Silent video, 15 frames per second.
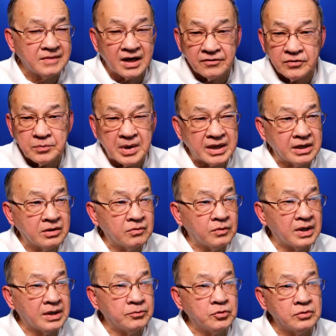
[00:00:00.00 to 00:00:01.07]
everybody
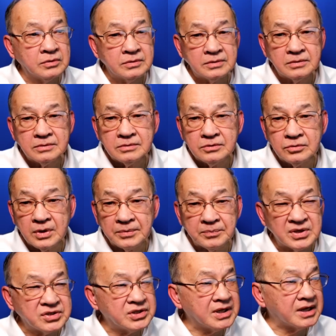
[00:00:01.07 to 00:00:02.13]
will have to do a
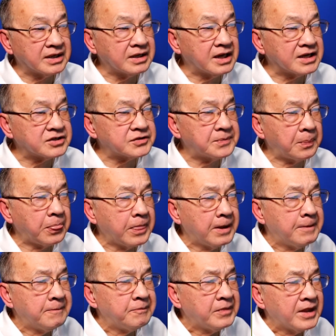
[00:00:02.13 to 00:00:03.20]
PCR test.
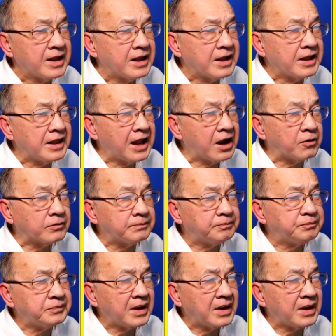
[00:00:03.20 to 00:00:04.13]
Now,